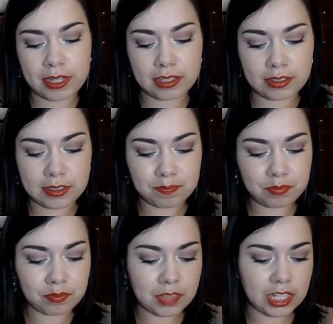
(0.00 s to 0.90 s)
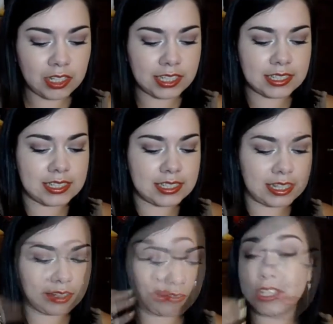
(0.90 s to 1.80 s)
it, let's
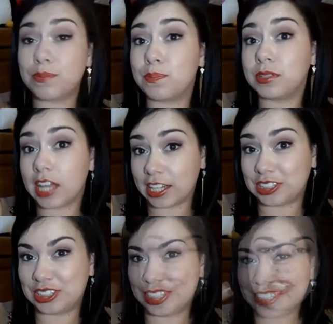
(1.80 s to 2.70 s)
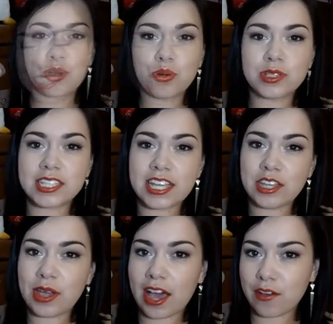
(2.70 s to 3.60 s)
see, with blush. So say
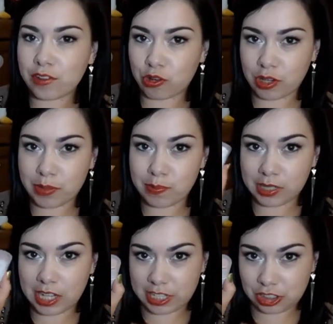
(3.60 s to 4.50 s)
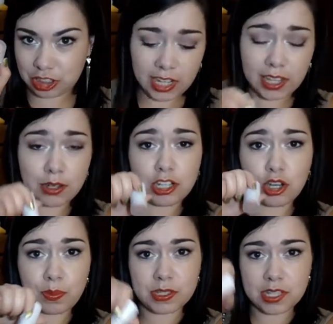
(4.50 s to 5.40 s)
you have a cream blush, and you
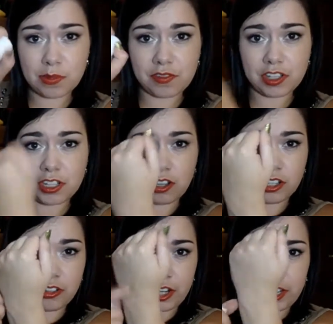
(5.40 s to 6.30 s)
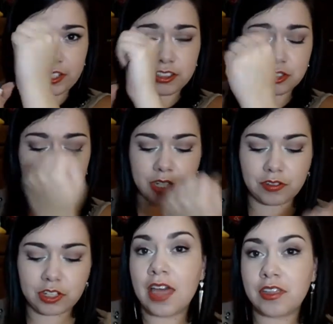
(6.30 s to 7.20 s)
know, put some of it on your hand or
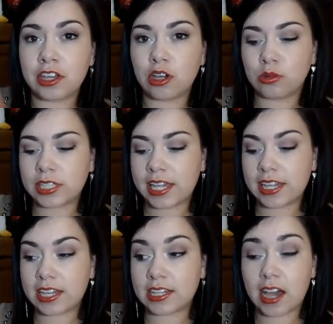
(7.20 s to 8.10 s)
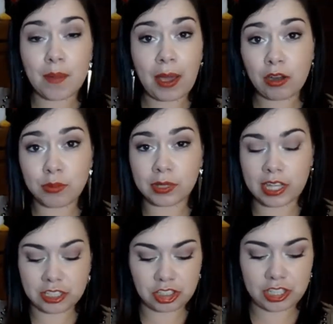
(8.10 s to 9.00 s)
whatever, and then go take a powder
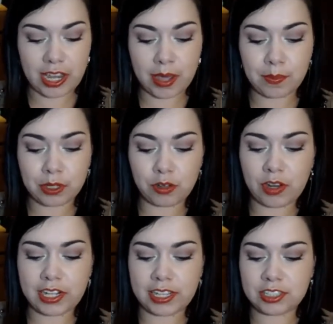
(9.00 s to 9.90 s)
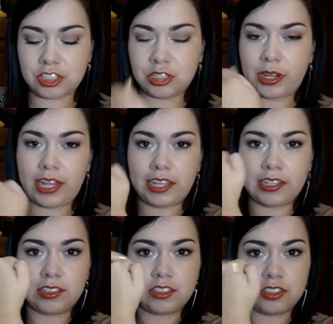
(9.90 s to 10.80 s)
blush and put it right next to your
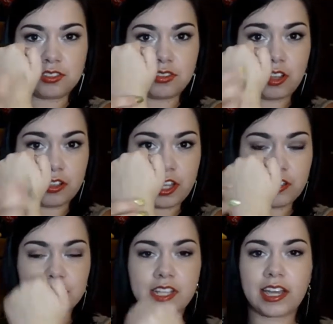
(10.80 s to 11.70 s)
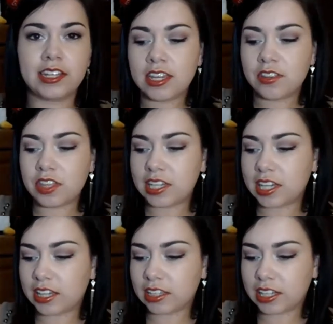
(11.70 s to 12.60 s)
hand on the other side. Then
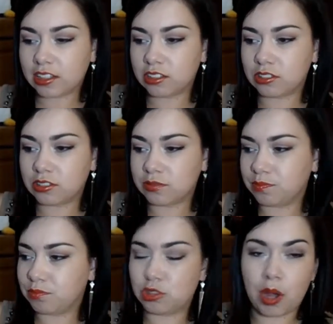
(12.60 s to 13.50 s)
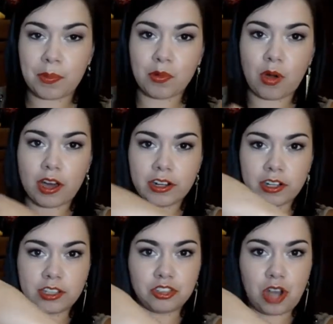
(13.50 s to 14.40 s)
get like a little drop of
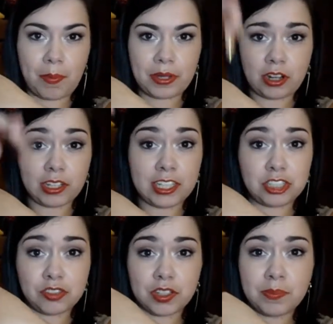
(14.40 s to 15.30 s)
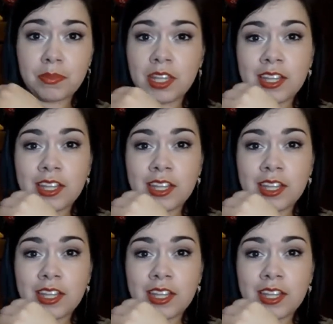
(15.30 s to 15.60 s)
water, drop it on each of them.